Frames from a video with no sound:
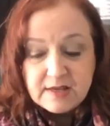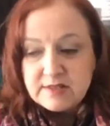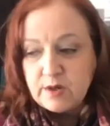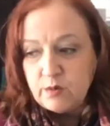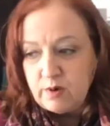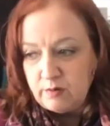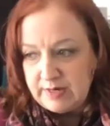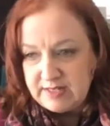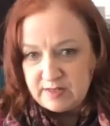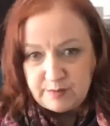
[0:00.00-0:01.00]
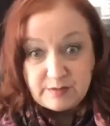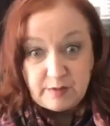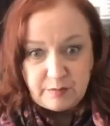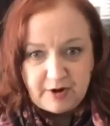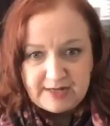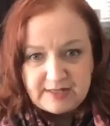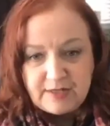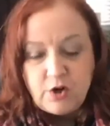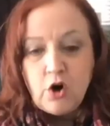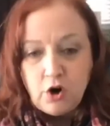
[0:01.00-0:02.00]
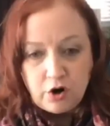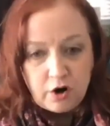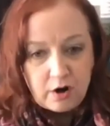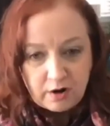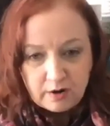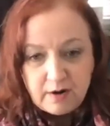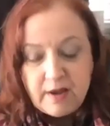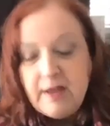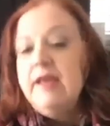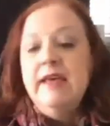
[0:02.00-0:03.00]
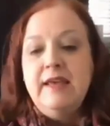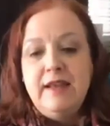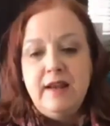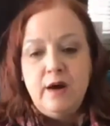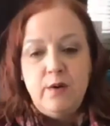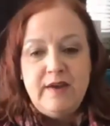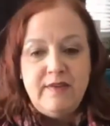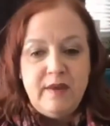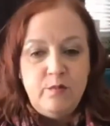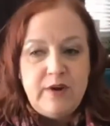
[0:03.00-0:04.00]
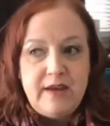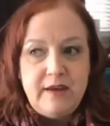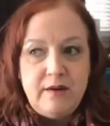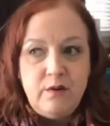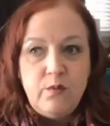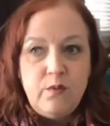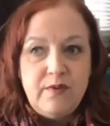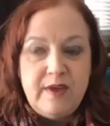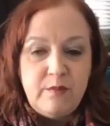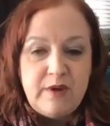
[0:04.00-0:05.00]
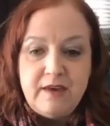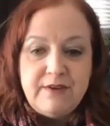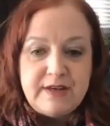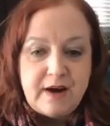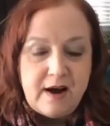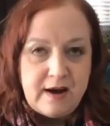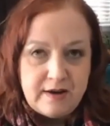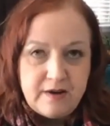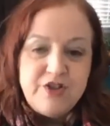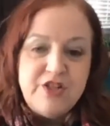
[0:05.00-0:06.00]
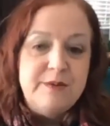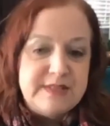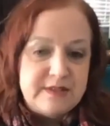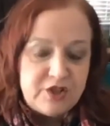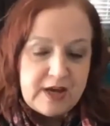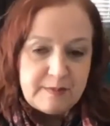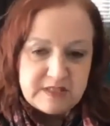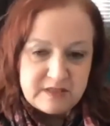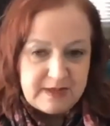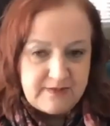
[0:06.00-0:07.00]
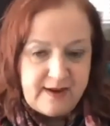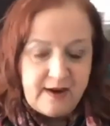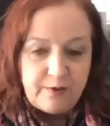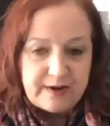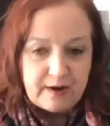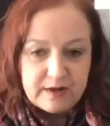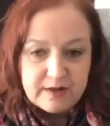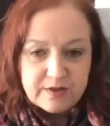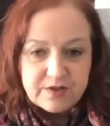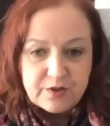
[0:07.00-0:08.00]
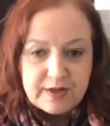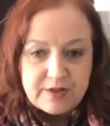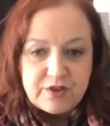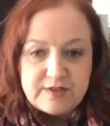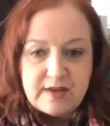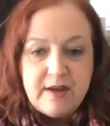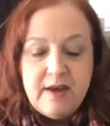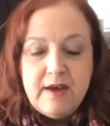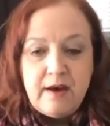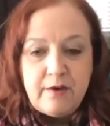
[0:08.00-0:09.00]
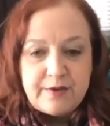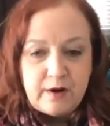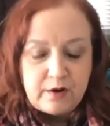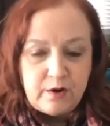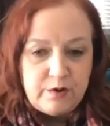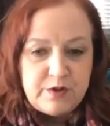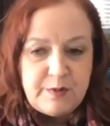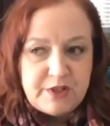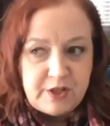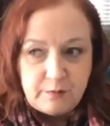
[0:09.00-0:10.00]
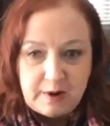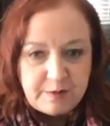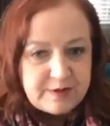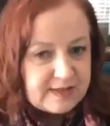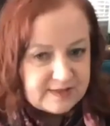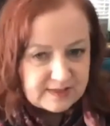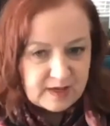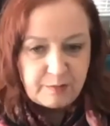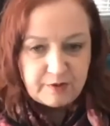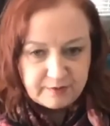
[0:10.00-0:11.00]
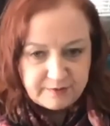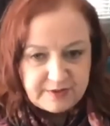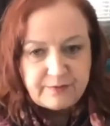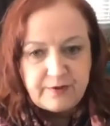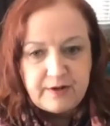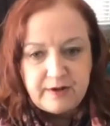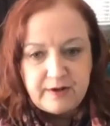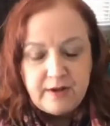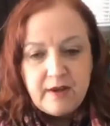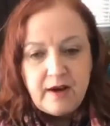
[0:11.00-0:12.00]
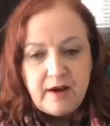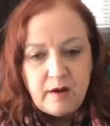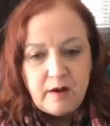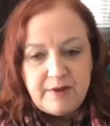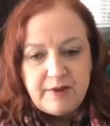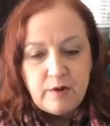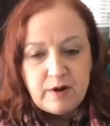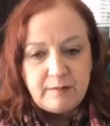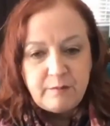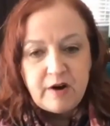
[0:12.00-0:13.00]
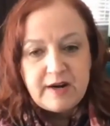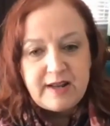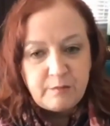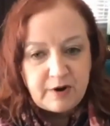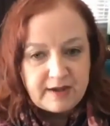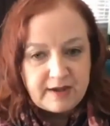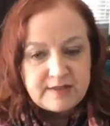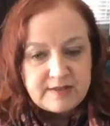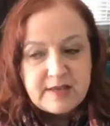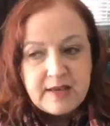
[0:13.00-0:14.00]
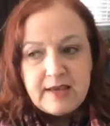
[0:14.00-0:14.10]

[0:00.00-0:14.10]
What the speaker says: So what we did was we branded her, and then we even got, and she happens to be in the healthcare industry. She's a healthcare coach, but she represents a couple of different network marketing brands.